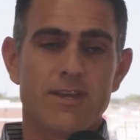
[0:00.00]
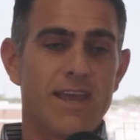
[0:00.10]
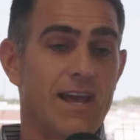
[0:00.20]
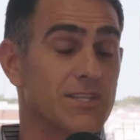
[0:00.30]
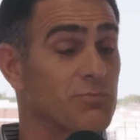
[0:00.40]

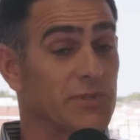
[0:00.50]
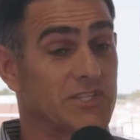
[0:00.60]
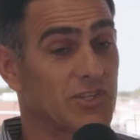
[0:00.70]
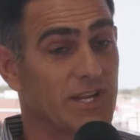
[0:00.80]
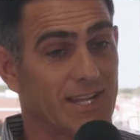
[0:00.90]
how
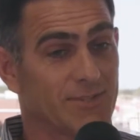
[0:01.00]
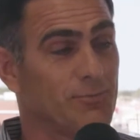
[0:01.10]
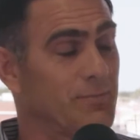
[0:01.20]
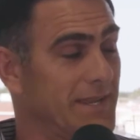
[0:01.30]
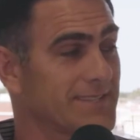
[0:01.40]
splits are
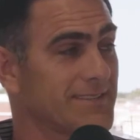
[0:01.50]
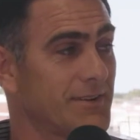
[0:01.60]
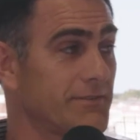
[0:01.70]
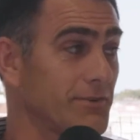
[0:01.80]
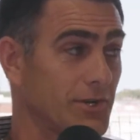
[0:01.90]
handled based
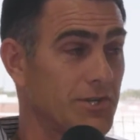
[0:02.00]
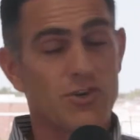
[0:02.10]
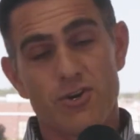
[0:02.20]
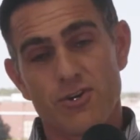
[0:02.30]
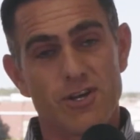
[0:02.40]
on if you're on a
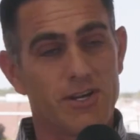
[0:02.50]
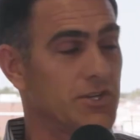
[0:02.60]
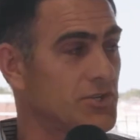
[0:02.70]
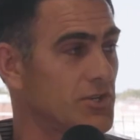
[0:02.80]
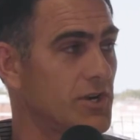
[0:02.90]
draw or not on
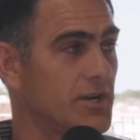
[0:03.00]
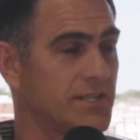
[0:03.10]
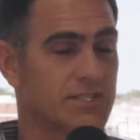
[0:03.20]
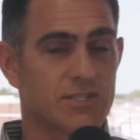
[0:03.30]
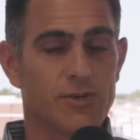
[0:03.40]
a draw.
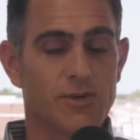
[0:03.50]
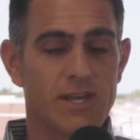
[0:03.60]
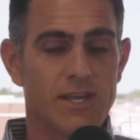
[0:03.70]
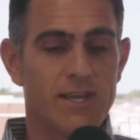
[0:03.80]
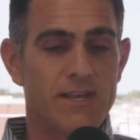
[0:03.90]
And so
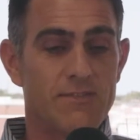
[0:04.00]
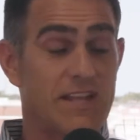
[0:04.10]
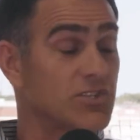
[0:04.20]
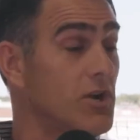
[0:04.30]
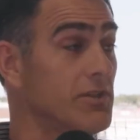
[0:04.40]

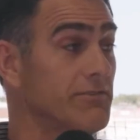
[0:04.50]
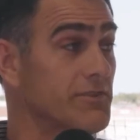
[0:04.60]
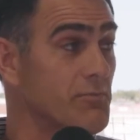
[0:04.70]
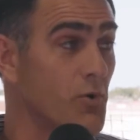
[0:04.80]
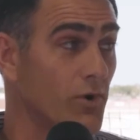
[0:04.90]
that's all over
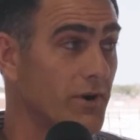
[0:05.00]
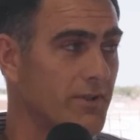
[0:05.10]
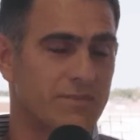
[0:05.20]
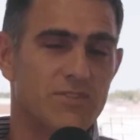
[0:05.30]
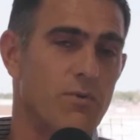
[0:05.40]
the
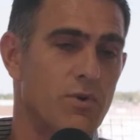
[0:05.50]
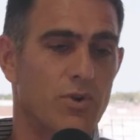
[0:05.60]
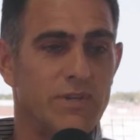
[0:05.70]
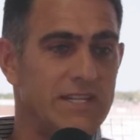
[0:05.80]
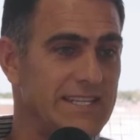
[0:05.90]
board. And so I won't
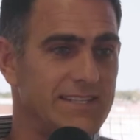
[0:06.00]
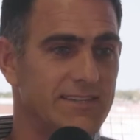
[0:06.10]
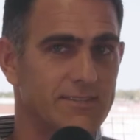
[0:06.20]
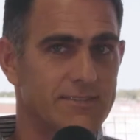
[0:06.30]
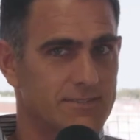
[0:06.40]
go into
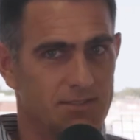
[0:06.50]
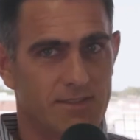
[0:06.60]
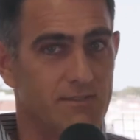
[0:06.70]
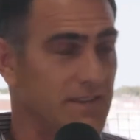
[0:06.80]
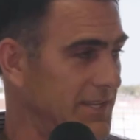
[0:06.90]
details
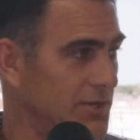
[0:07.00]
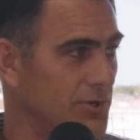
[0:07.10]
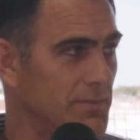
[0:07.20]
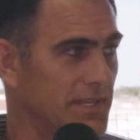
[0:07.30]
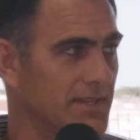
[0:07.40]
on the
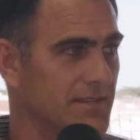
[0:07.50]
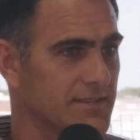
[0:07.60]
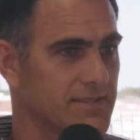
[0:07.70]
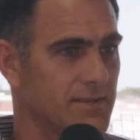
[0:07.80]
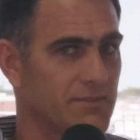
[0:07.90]
video,
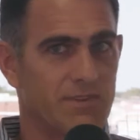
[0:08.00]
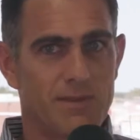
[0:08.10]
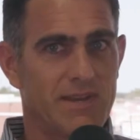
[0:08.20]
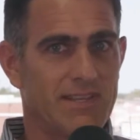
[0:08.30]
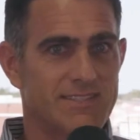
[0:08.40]
because if
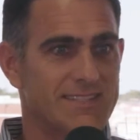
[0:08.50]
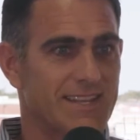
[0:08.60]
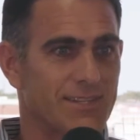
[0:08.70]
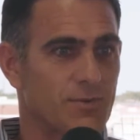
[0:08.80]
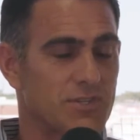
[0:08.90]
anybody else is
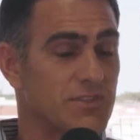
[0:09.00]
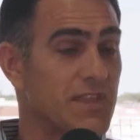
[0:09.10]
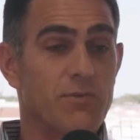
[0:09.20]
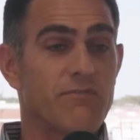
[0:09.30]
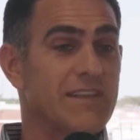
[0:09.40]
out there watching,
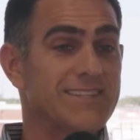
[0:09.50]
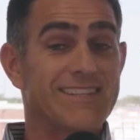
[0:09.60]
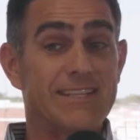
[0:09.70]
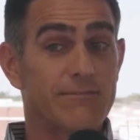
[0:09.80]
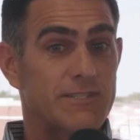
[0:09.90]
they would face a
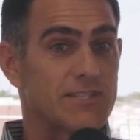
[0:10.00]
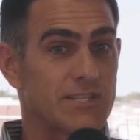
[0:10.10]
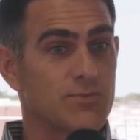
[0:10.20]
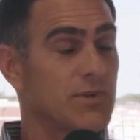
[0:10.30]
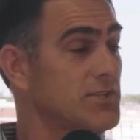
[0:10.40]
different
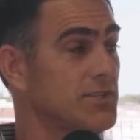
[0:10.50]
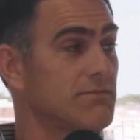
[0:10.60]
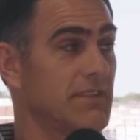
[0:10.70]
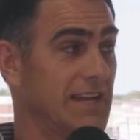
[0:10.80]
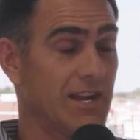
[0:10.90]

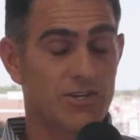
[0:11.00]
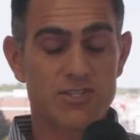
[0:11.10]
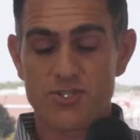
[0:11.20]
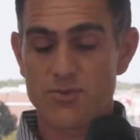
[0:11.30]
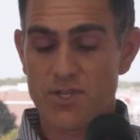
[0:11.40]
situation than our
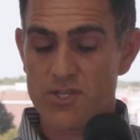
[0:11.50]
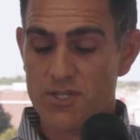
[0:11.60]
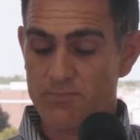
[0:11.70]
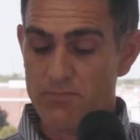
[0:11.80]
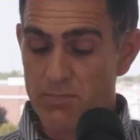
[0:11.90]

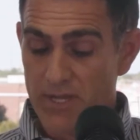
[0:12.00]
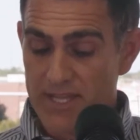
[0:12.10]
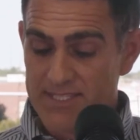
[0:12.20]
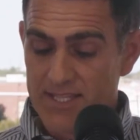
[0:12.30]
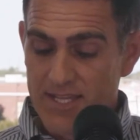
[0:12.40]
situation.
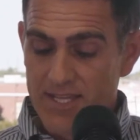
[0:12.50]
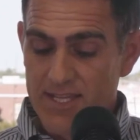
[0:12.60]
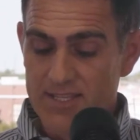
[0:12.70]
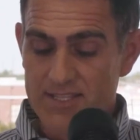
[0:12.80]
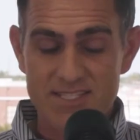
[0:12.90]
But
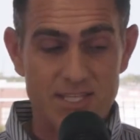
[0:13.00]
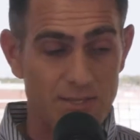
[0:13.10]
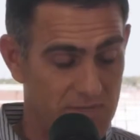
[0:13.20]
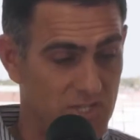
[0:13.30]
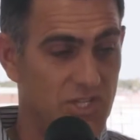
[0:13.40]
this
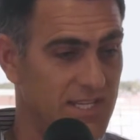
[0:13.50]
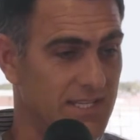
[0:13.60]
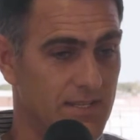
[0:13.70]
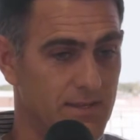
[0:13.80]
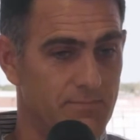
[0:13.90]
commission
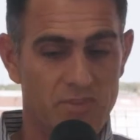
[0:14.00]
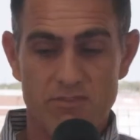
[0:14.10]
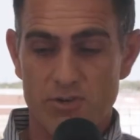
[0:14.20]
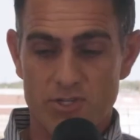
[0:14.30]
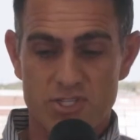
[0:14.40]
income
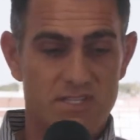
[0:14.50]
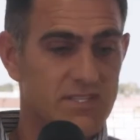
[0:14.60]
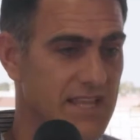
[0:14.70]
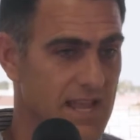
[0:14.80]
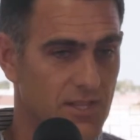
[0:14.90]
versus a
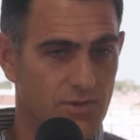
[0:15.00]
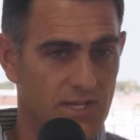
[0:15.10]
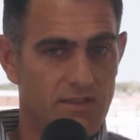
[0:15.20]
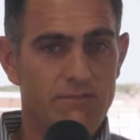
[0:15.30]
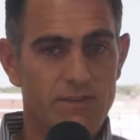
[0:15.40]

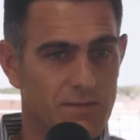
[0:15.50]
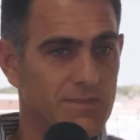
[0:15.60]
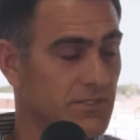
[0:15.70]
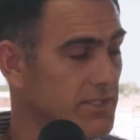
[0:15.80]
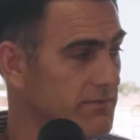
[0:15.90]
salary,
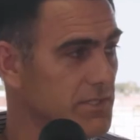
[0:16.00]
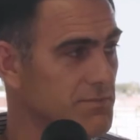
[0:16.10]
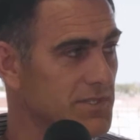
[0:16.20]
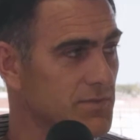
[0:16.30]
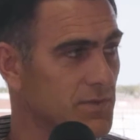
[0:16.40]
fundamental
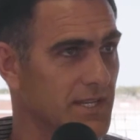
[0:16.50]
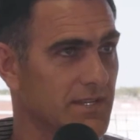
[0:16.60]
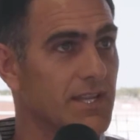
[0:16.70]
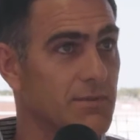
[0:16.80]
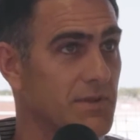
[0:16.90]
difference
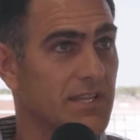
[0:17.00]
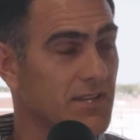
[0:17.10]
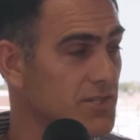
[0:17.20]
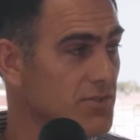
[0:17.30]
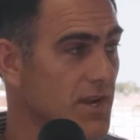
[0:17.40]
between independent
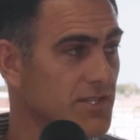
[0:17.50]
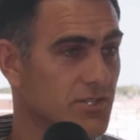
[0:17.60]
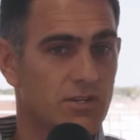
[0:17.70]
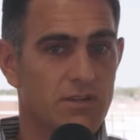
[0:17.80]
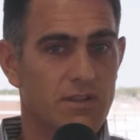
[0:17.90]

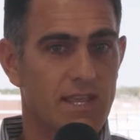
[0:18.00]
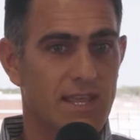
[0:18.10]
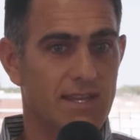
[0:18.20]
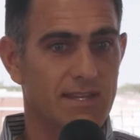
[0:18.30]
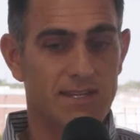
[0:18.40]
contractor
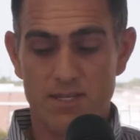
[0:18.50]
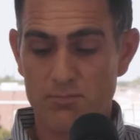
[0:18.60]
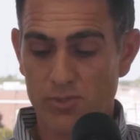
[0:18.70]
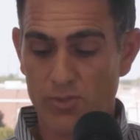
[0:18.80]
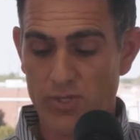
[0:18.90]
and an
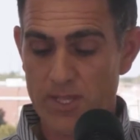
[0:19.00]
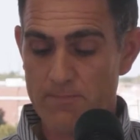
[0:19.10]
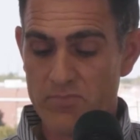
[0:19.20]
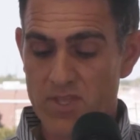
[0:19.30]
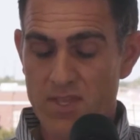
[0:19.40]
employee.
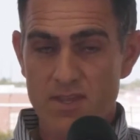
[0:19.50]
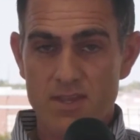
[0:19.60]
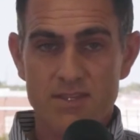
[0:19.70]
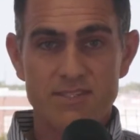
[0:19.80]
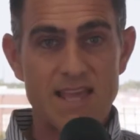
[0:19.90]

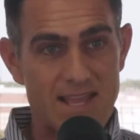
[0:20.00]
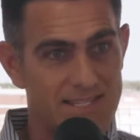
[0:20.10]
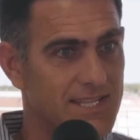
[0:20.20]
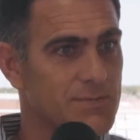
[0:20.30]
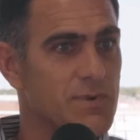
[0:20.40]

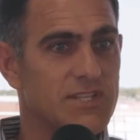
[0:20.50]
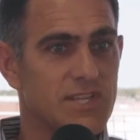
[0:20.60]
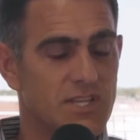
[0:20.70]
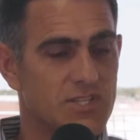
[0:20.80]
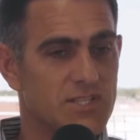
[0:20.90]
Tax
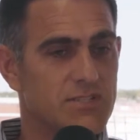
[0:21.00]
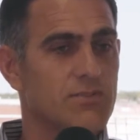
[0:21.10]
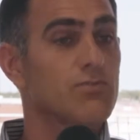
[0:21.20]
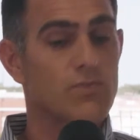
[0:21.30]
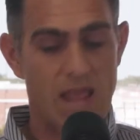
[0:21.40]
expectations,
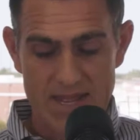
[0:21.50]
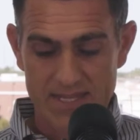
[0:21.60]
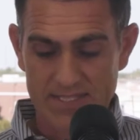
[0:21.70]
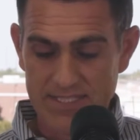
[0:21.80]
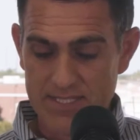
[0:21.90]

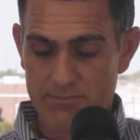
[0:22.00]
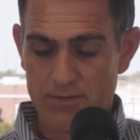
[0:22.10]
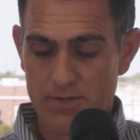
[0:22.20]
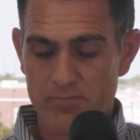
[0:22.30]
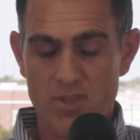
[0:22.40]
radically
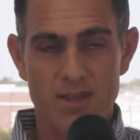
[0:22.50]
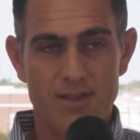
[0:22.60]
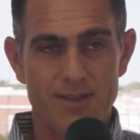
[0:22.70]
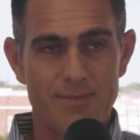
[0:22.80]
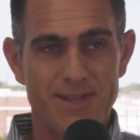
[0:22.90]
different.
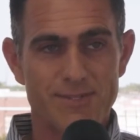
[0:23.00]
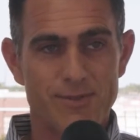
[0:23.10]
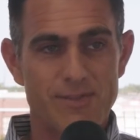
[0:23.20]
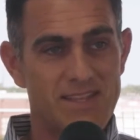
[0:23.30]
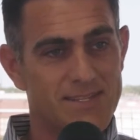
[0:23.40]
And
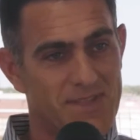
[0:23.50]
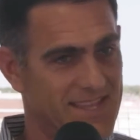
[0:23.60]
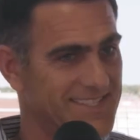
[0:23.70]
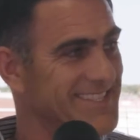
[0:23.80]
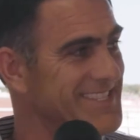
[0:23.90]
so some of
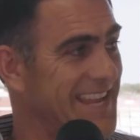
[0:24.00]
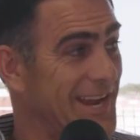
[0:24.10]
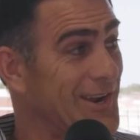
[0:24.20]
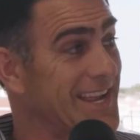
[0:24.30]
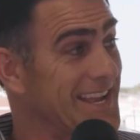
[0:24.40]
that's the
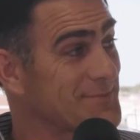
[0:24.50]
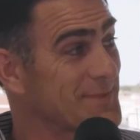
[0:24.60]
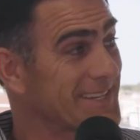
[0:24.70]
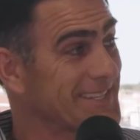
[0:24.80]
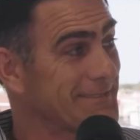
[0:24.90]
scary
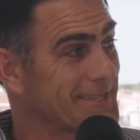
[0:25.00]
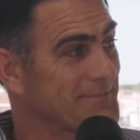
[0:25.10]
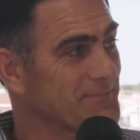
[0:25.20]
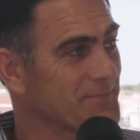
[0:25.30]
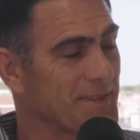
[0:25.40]
aspect of it.
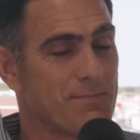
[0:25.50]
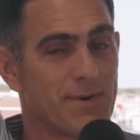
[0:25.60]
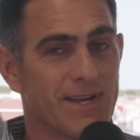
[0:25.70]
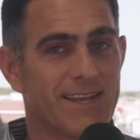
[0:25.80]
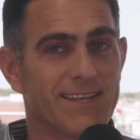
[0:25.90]

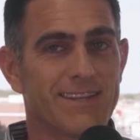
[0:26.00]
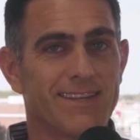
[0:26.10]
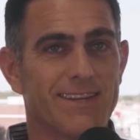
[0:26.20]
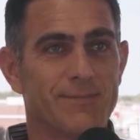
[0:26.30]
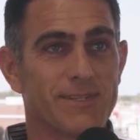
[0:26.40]
But
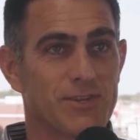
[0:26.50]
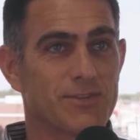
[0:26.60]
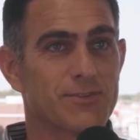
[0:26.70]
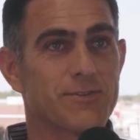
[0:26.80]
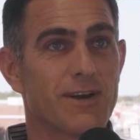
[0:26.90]
let's
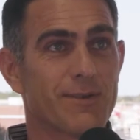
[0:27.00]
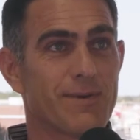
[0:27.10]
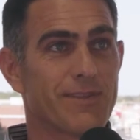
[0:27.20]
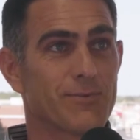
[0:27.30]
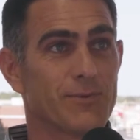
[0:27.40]
also talk
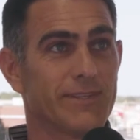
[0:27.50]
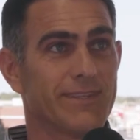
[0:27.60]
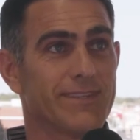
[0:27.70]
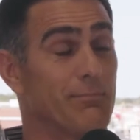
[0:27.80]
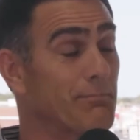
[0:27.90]
about
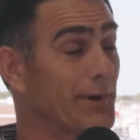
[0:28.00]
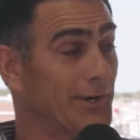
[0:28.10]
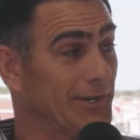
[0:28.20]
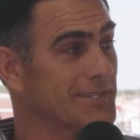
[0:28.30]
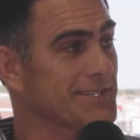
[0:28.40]
the
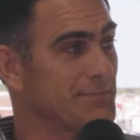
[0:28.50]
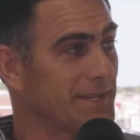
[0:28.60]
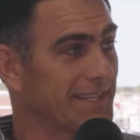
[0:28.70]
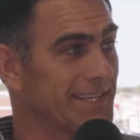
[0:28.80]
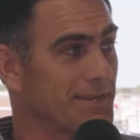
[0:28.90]
perks of
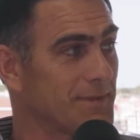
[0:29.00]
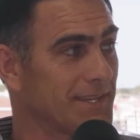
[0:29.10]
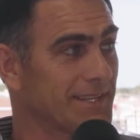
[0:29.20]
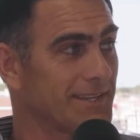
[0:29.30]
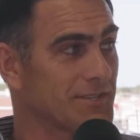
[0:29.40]
being an
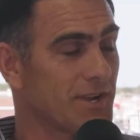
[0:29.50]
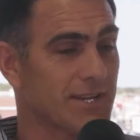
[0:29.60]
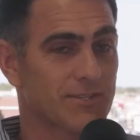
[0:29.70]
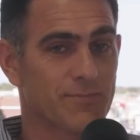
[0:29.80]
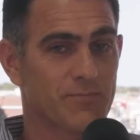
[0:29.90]
independent
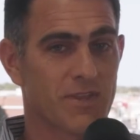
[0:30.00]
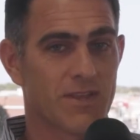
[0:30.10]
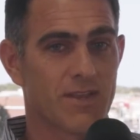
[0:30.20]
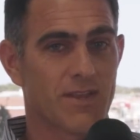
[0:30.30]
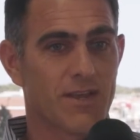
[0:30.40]
contractor.
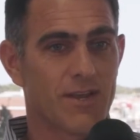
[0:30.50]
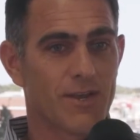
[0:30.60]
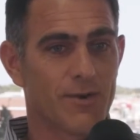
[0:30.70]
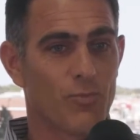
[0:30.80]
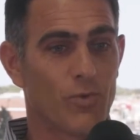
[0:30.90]

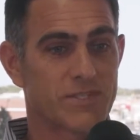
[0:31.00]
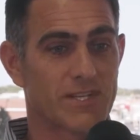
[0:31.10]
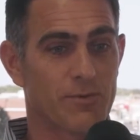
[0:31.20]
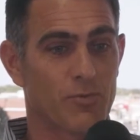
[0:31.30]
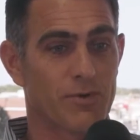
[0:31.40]
What's
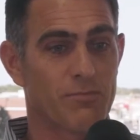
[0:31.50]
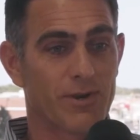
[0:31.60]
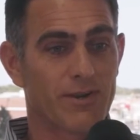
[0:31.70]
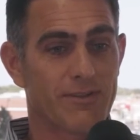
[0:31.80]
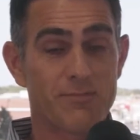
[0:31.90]
the number one
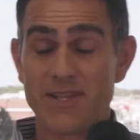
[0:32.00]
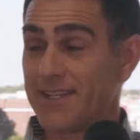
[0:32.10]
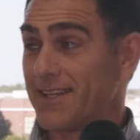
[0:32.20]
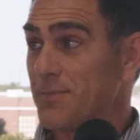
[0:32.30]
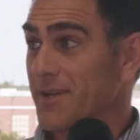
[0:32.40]
perk of being
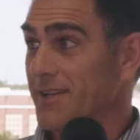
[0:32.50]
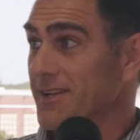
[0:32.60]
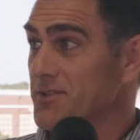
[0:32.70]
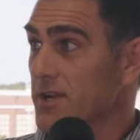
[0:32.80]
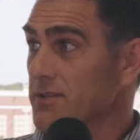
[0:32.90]
an independent
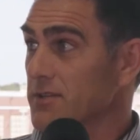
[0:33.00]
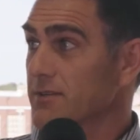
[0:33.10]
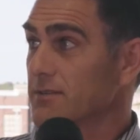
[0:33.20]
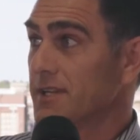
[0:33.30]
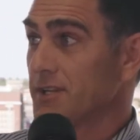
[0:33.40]
contractor
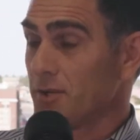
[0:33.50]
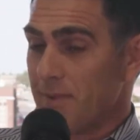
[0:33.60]
in your